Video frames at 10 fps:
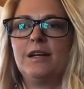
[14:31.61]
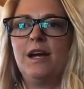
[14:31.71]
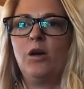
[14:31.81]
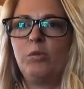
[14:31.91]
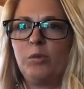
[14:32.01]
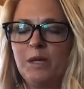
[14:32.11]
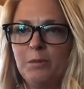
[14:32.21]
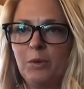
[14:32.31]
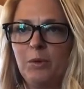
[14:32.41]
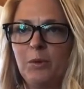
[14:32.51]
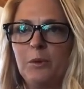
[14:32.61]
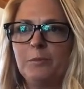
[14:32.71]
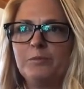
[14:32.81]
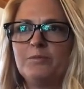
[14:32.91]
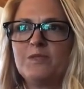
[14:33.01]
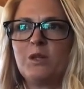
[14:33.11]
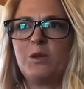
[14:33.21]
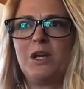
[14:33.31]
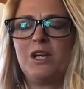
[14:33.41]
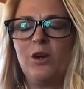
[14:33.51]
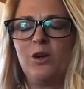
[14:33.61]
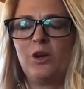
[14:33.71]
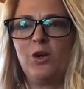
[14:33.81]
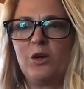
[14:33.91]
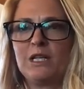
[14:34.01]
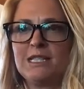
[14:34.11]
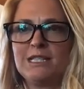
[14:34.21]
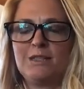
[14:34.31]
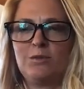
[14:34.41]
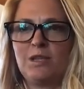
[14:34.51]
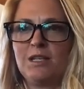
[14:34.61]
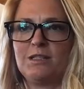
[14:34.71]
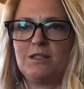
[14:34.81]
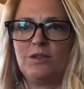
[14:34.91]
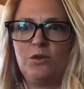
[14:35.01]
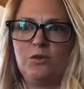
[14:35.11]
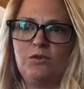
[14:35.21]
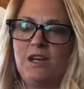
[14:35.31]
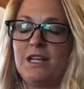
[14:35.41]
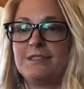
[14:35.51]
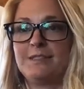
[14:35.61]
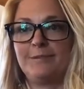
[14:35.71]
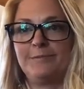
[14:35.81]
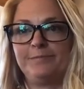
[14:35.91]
help people so that we can all coexist with this new phase.